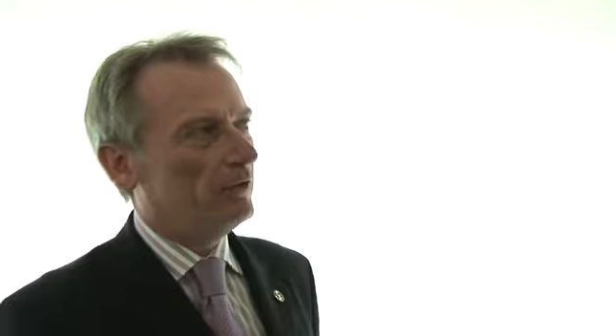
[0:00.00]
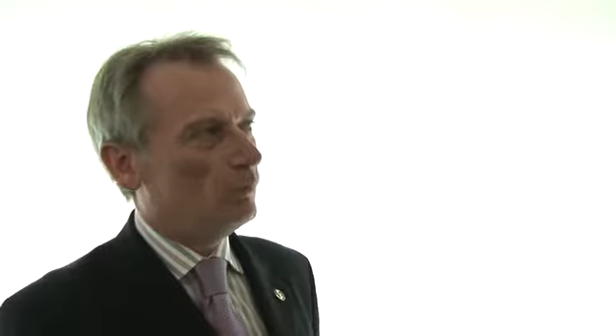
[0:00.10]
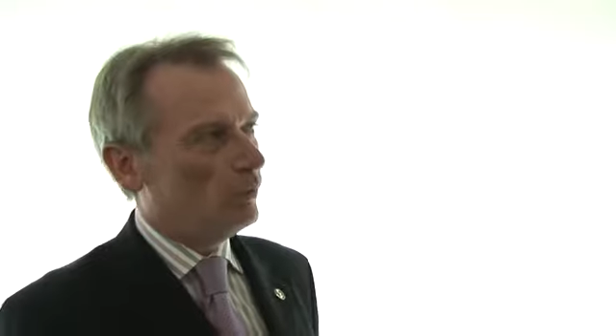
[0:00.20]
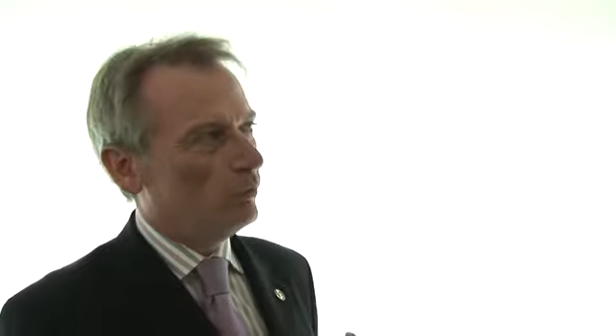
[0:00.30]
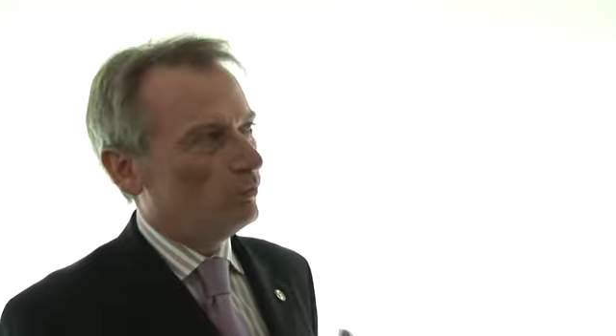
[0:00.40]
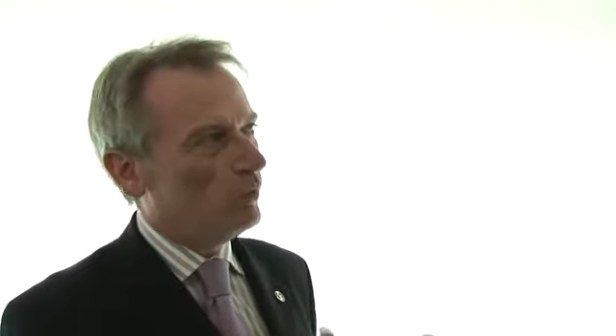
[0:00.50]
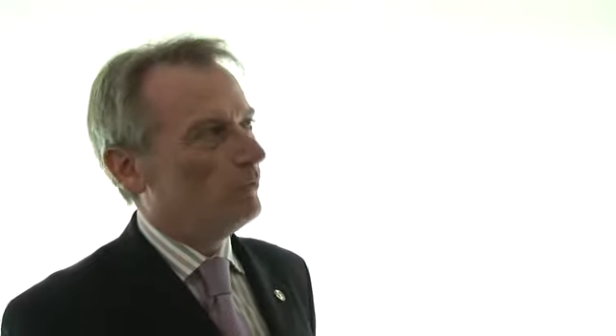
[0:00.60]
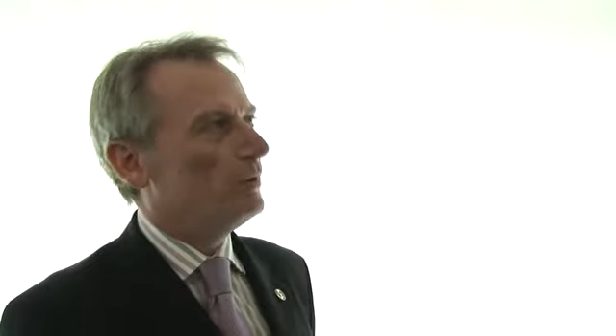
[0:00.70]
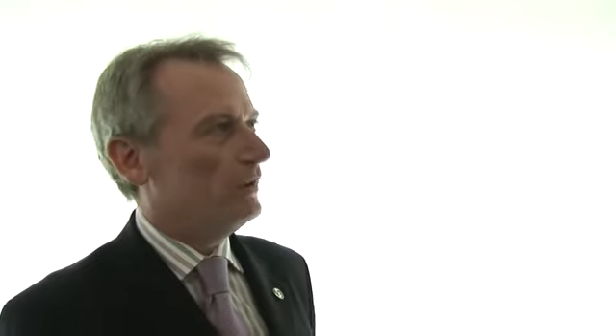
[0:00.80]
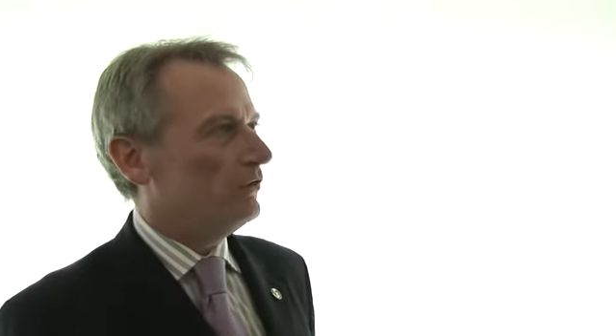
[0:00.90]

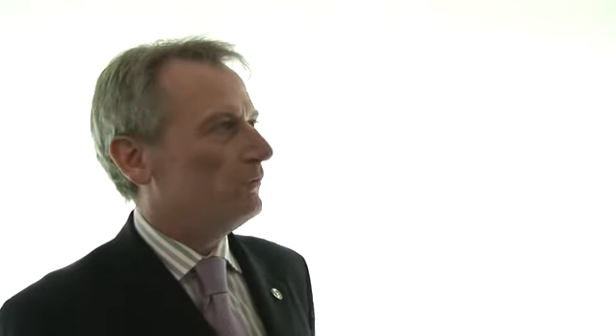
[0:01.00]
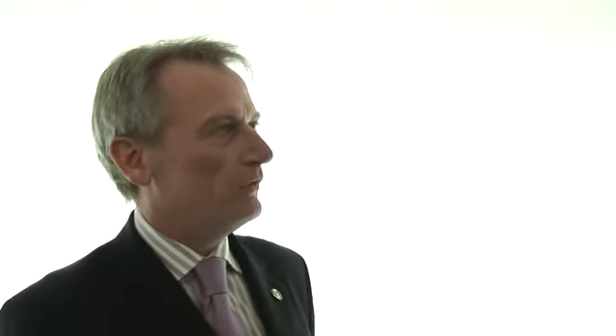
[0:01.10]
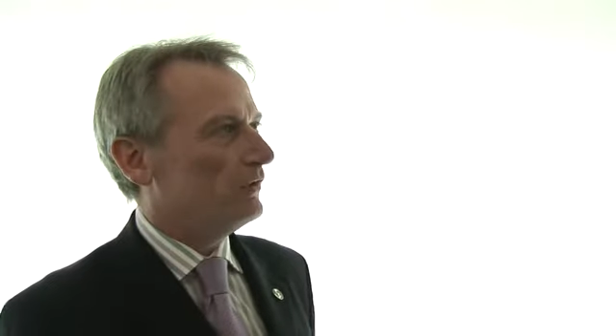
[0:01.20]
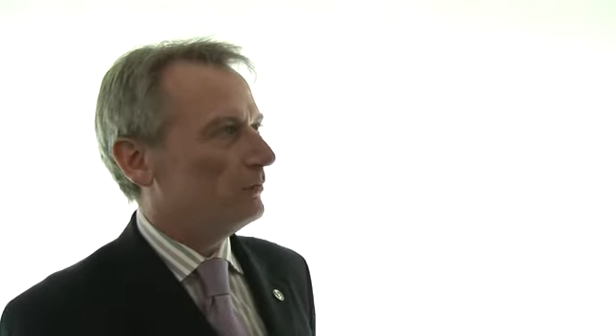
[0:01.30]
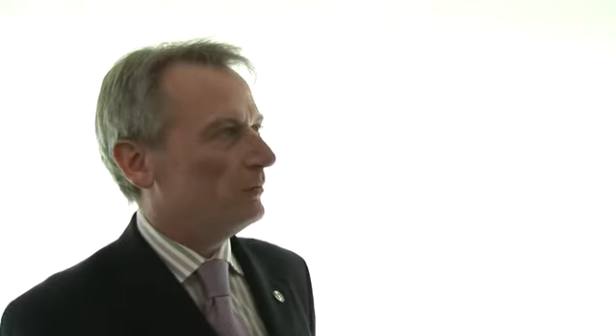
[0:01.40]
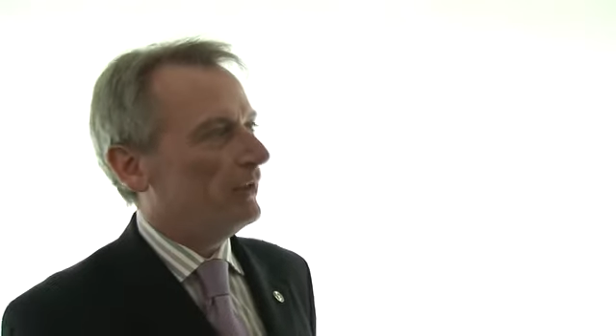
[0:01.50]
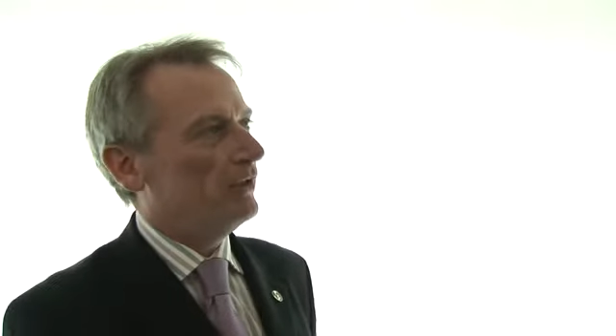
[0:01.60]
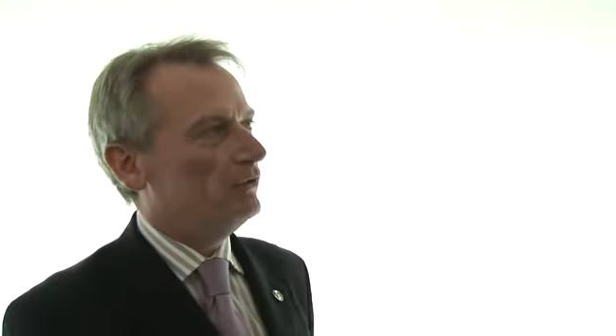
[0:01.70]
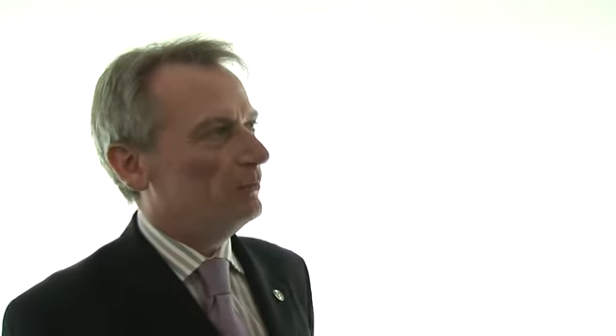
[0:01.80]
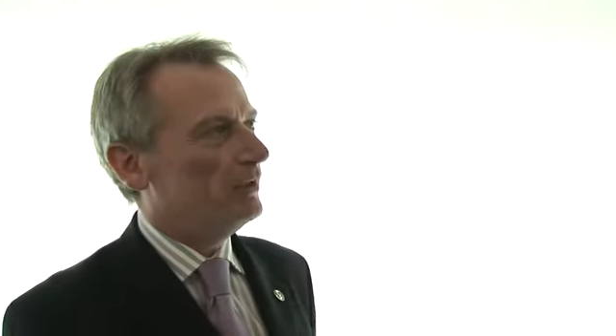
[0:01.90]
one Peach, for example,
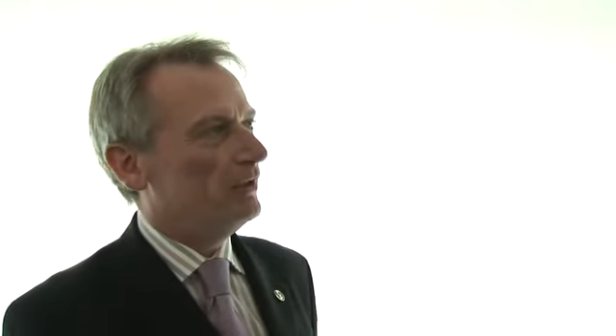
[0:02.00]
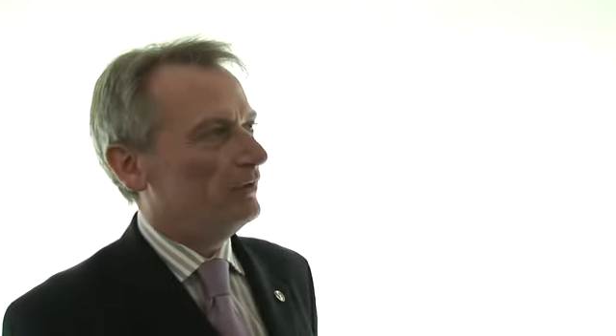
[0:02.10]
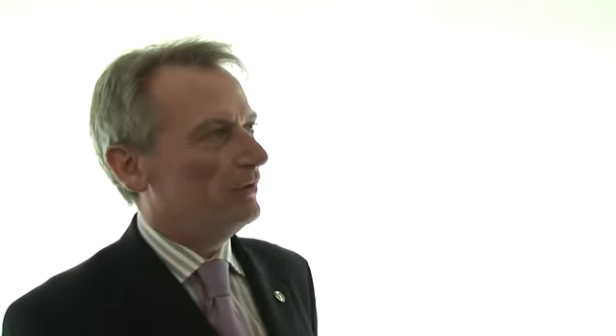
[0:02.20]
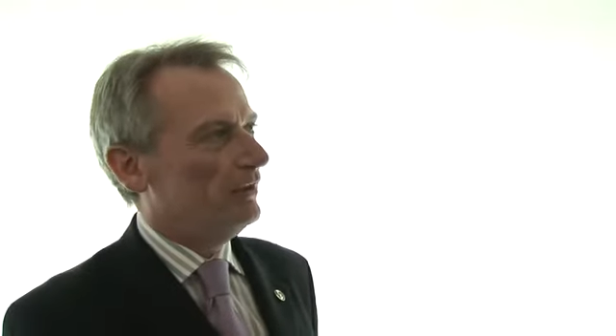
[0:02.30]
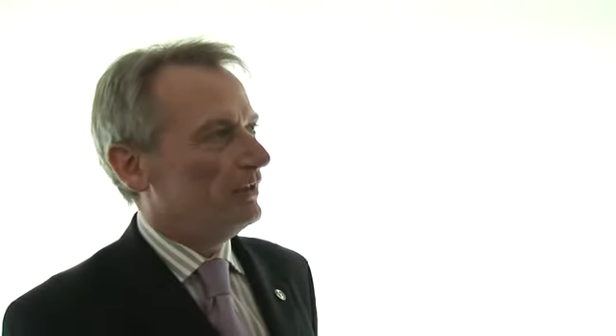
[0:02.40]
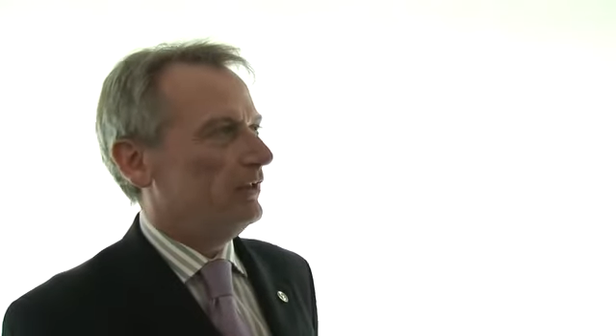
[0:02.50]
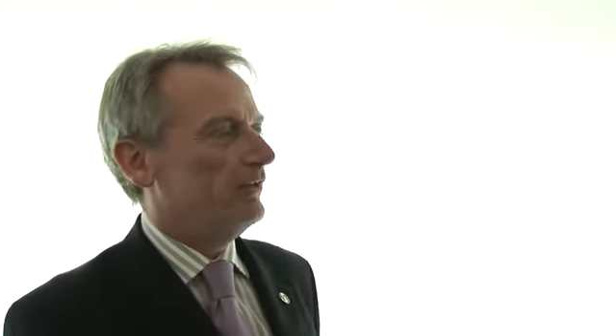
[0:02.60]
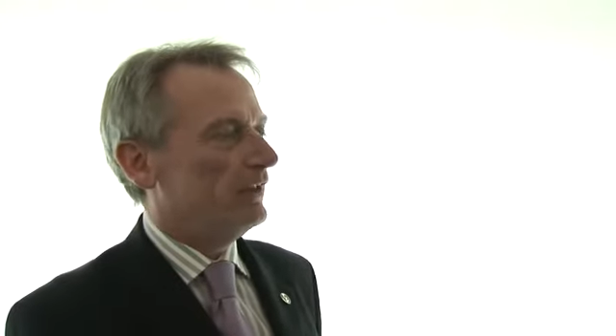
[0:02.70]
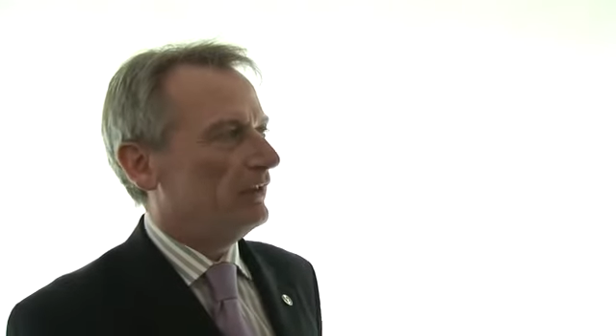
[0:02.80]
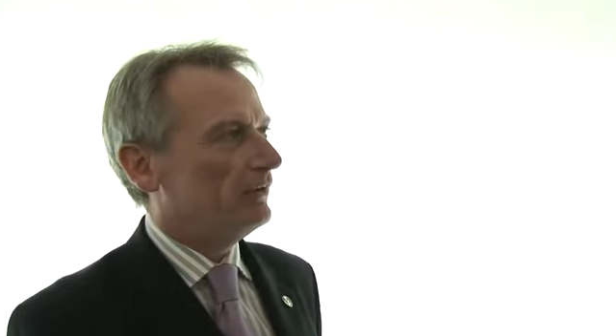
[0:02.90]
pan-European
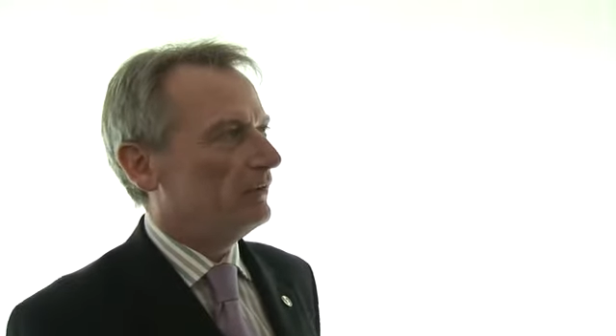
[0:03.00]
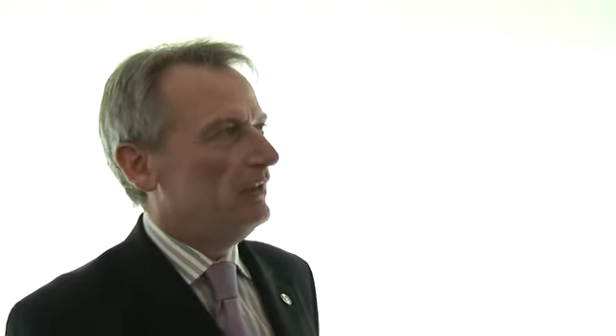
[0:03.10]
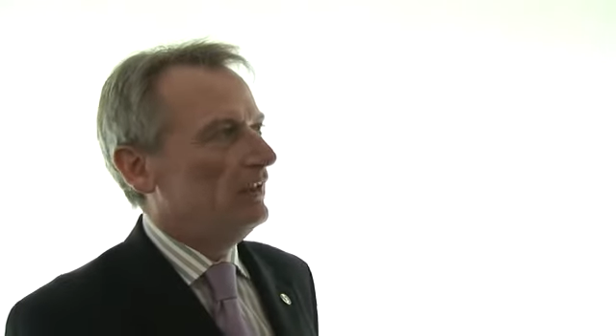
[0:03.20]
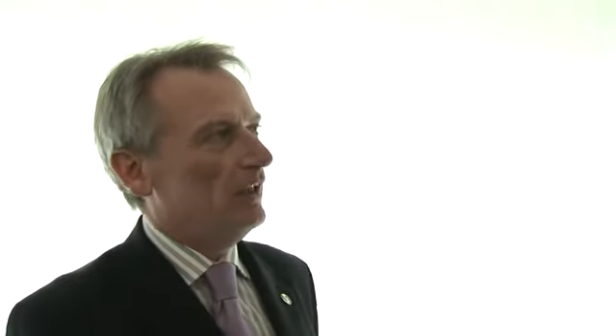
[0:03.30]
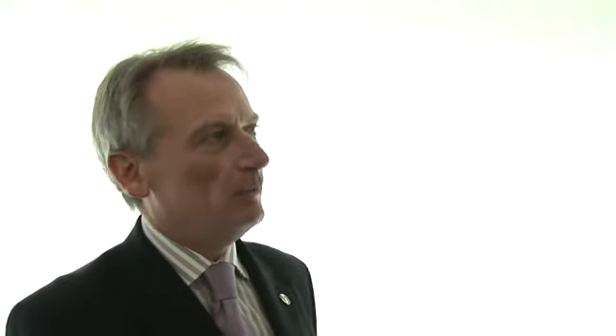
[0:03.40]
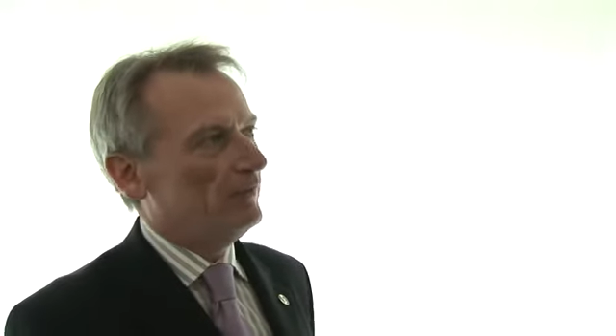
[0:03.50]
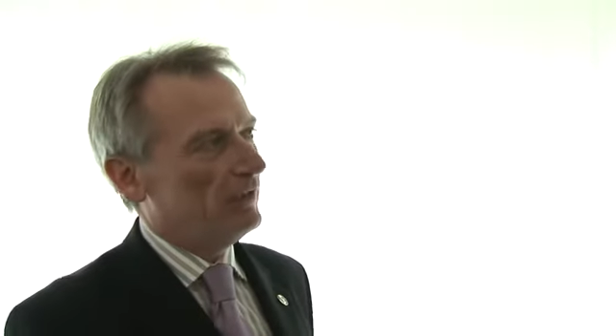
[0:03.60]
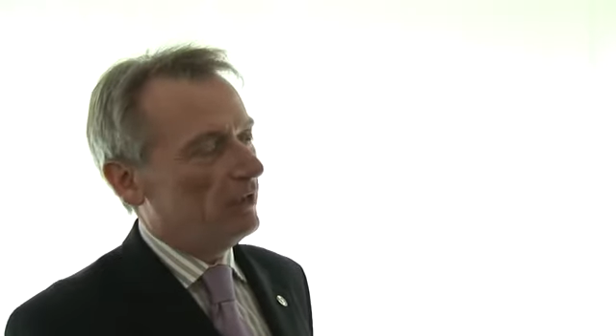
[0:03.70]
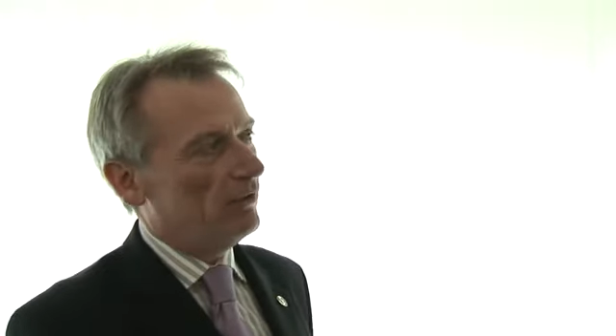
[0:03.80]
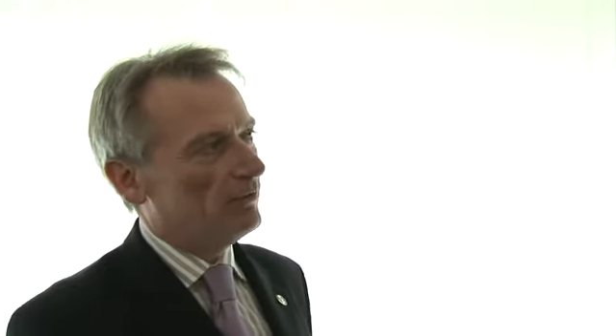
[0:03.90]
clearinghouse, and we've
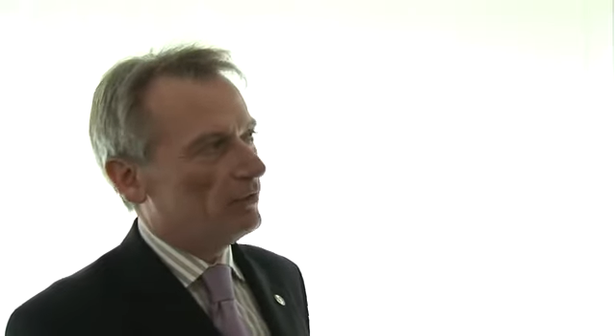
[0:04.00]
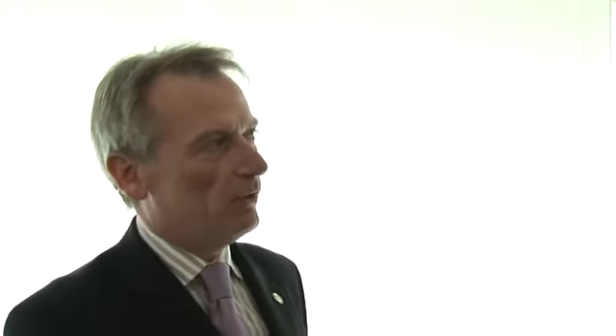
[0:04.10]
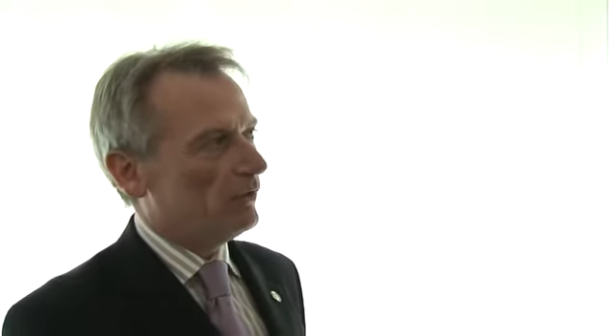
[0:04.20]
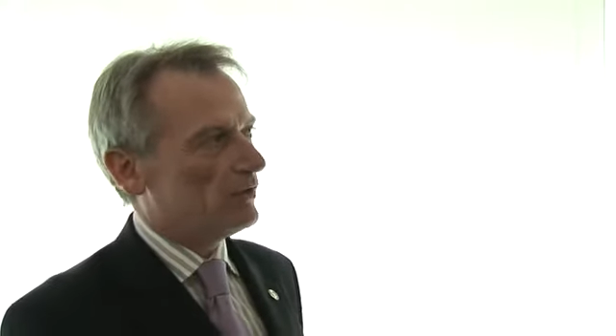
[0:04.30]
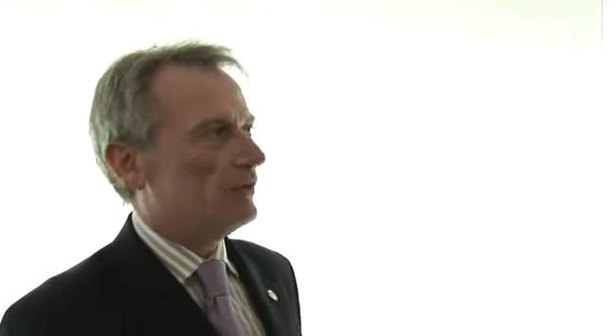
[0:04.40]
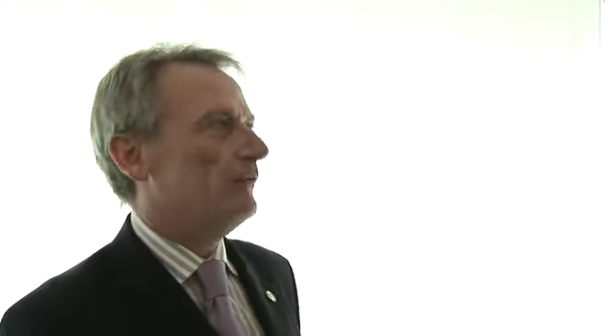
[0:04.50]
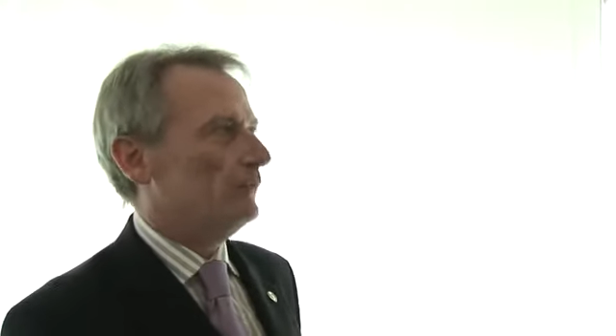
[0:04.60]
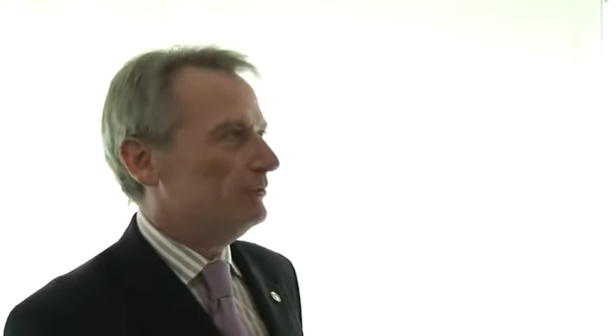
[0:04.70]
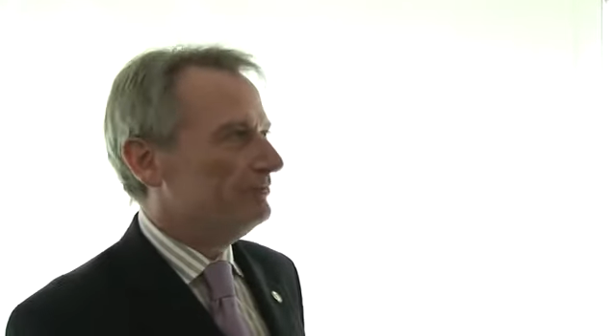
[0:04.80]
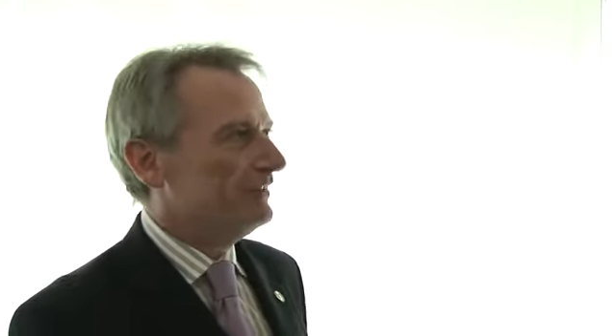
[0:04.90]
now got
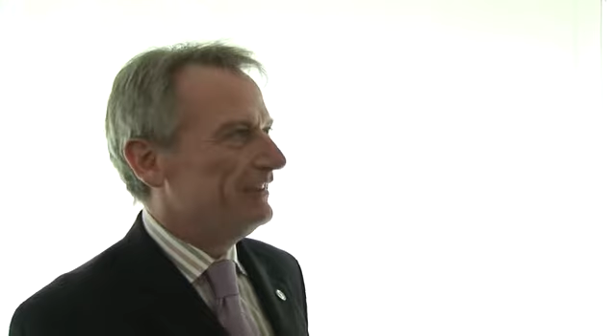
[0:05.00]
several.